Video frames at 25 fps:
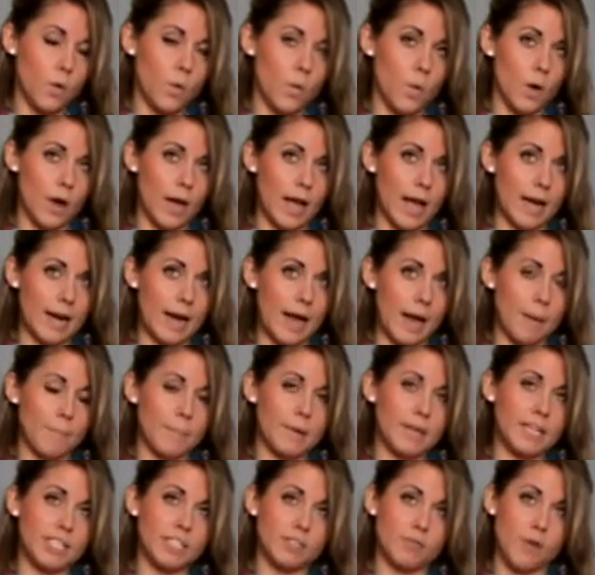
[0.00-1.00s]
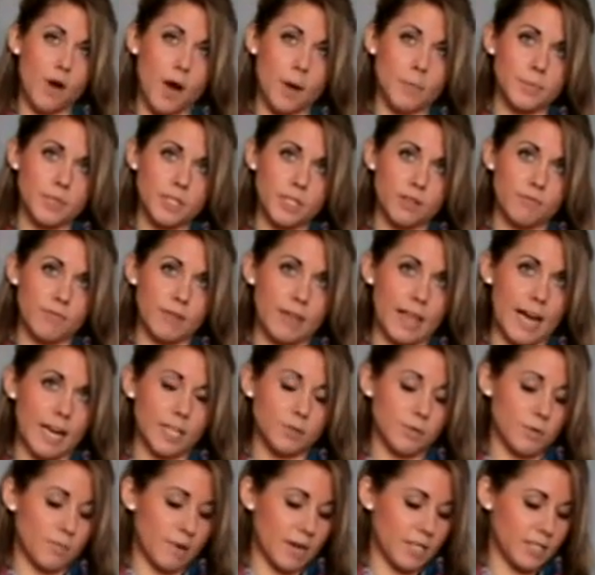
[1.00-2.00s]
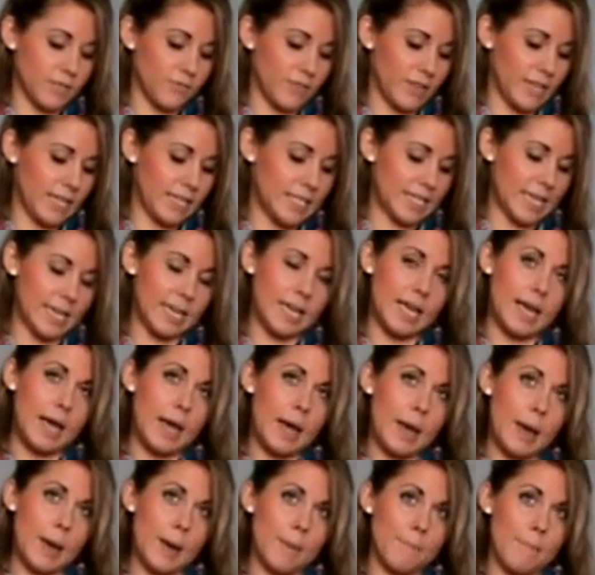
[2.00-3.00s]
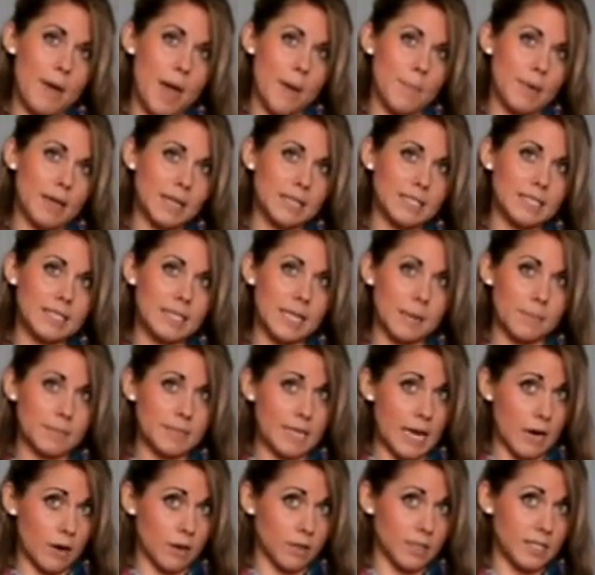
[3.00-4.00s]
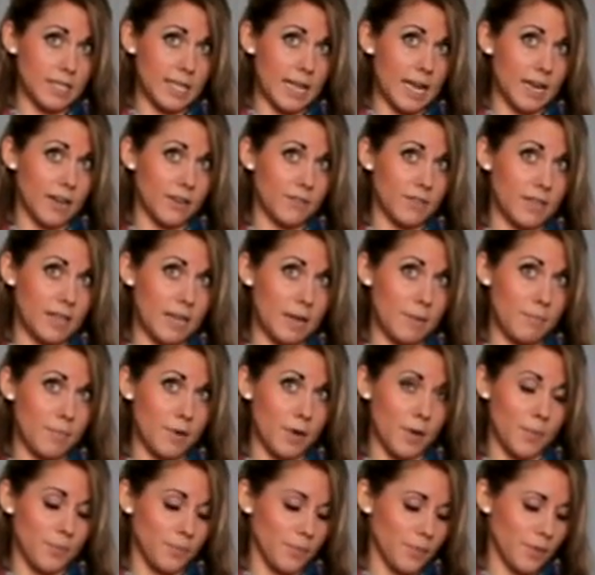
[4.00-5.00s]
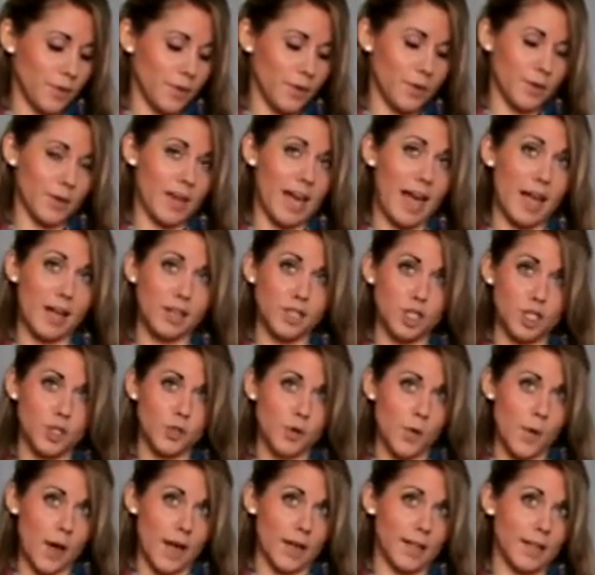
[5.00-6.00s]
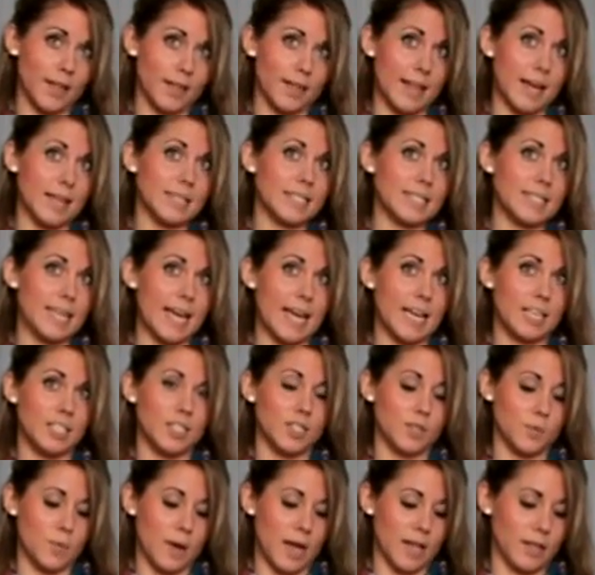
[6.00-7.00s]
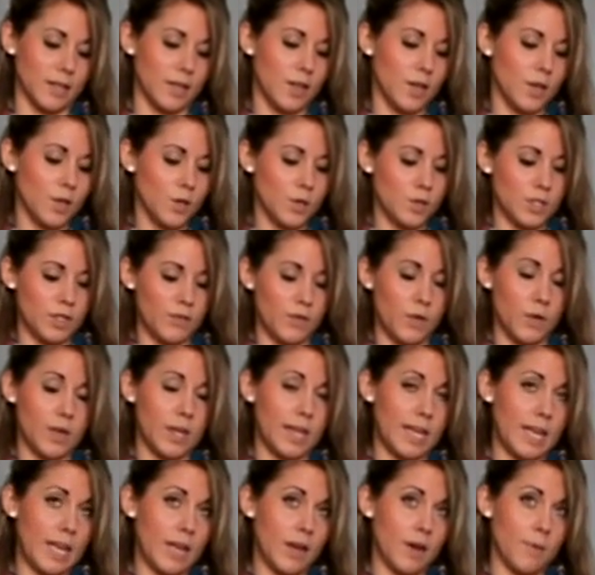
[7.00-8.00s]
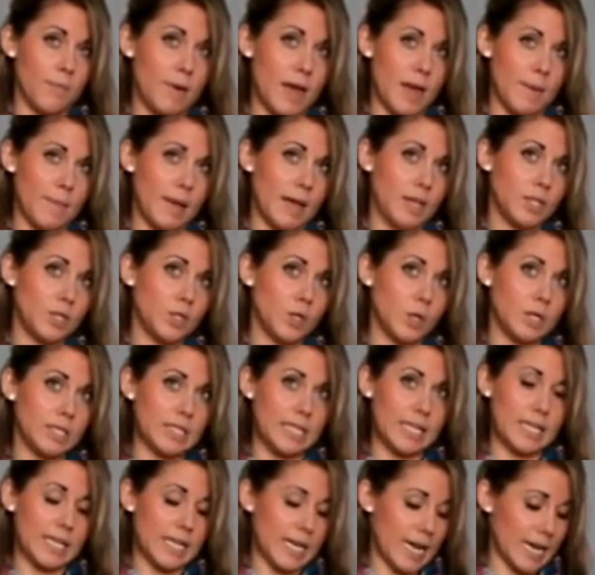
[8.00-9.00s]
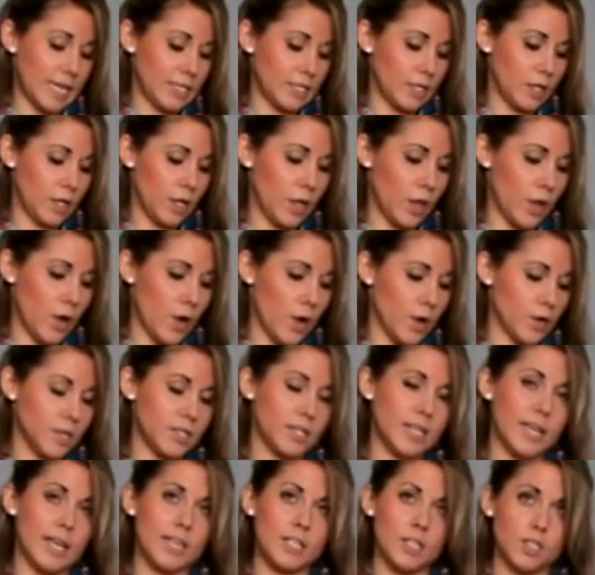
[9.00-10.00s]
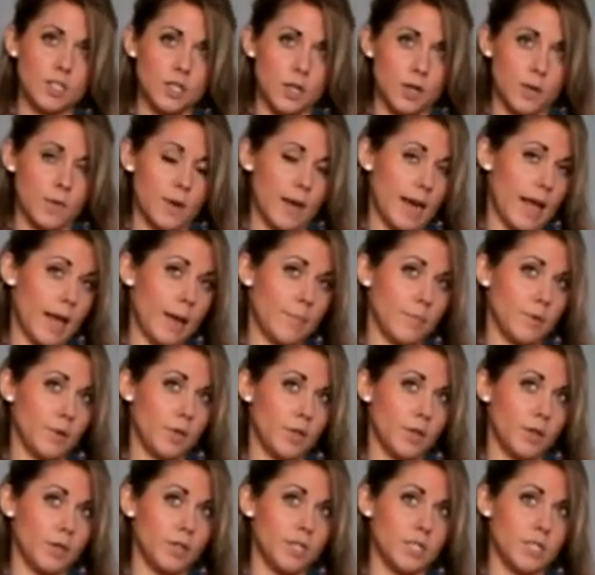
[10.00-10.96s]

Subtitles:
What can happen is your arms can relax with breastfeeding and baby can slip down onto the end of the nipple, okay, and chew on you at that stage as well. So if you can keep your baby tucked in nice and close, it's just going to enable you